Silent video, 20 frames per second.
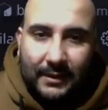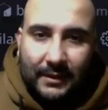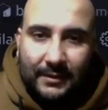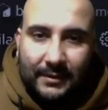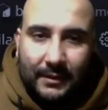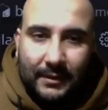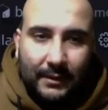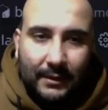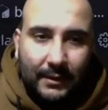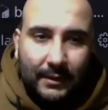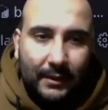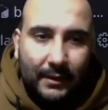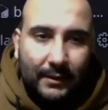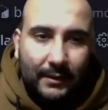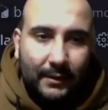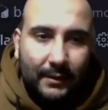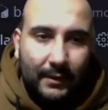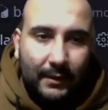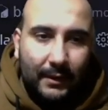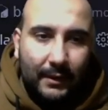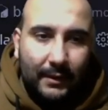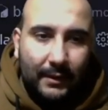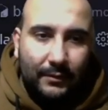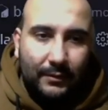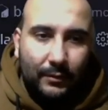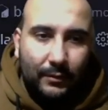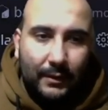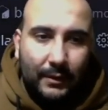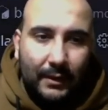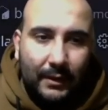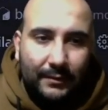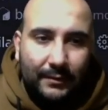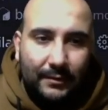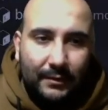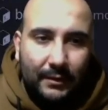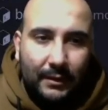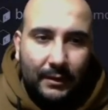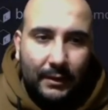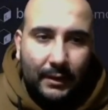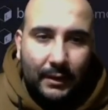I send it. As you can
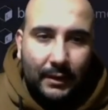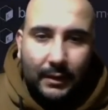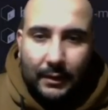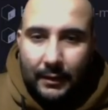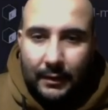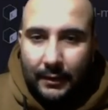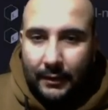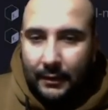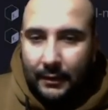see here,